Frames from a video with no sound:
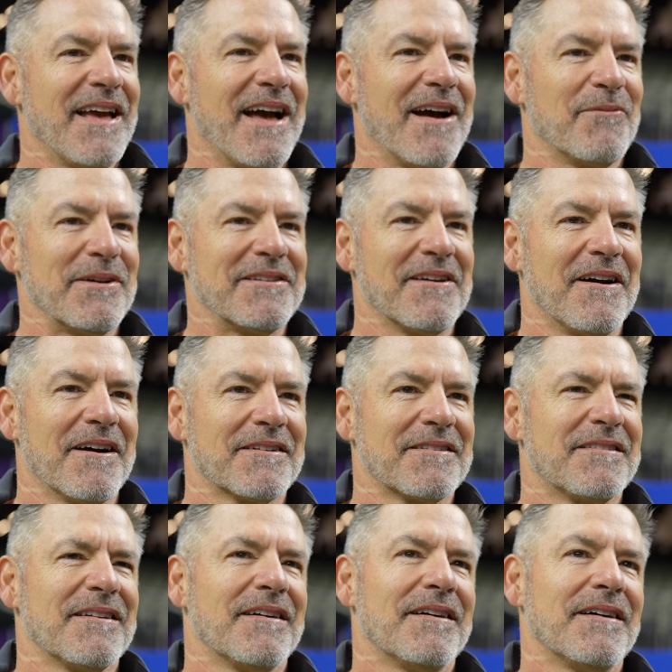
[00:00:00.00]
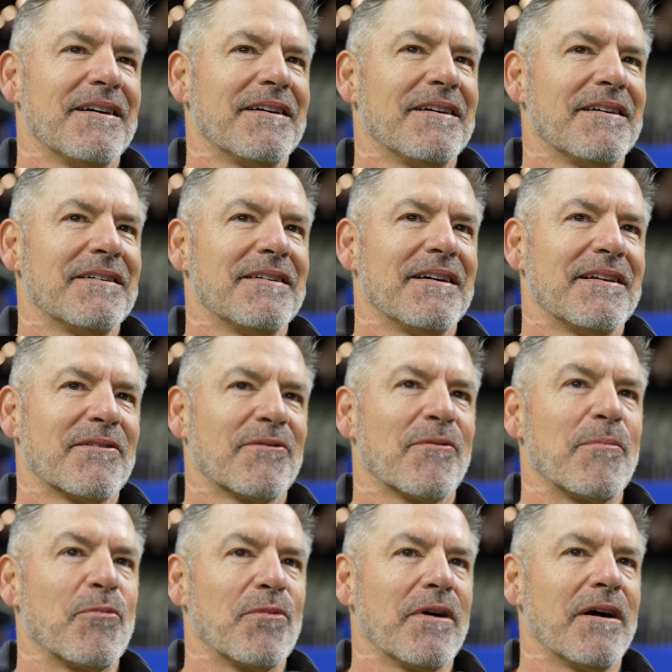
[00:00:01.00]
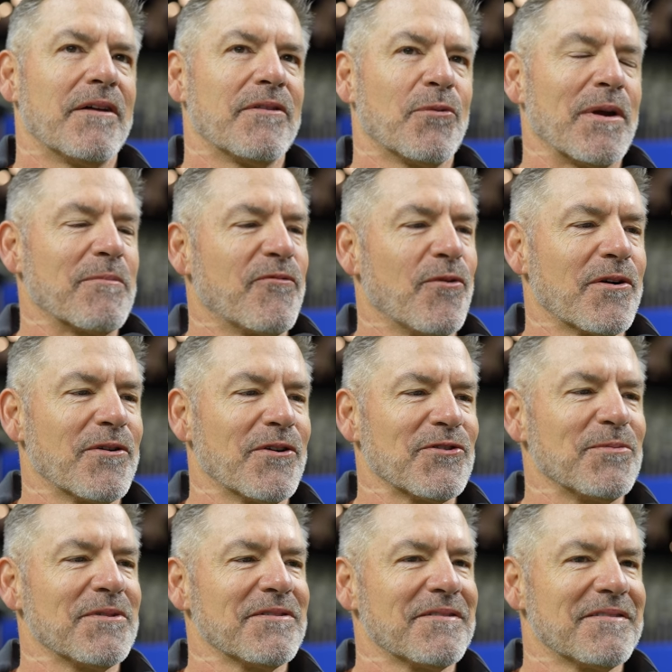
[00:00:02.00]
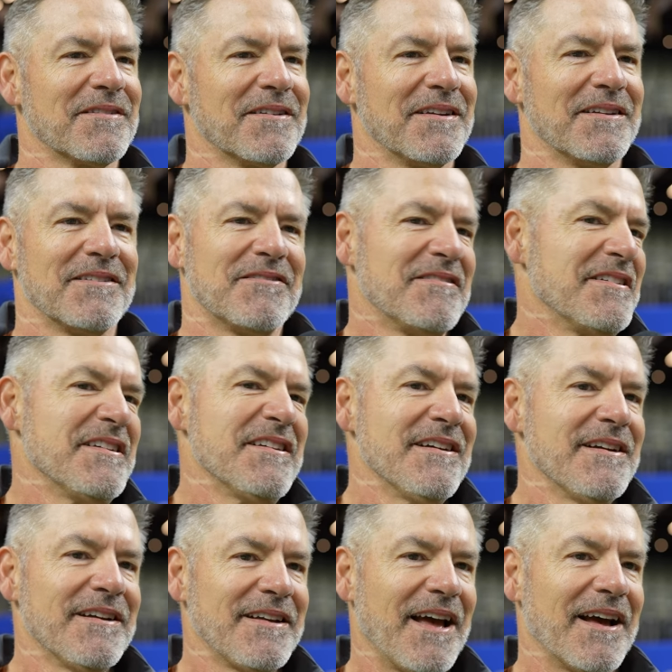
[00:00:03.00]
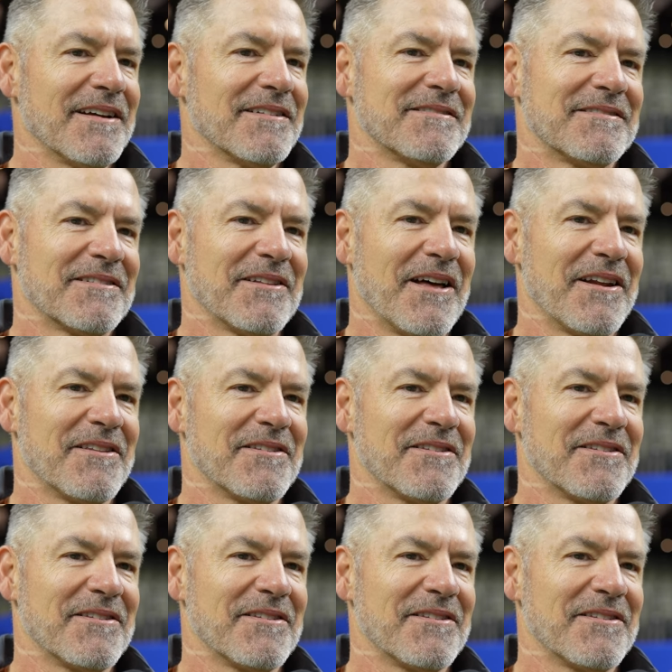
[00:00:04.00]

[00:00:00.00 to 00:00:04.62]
Yeah, we talked uh, uh, the week before Christmas, and yeah, a lot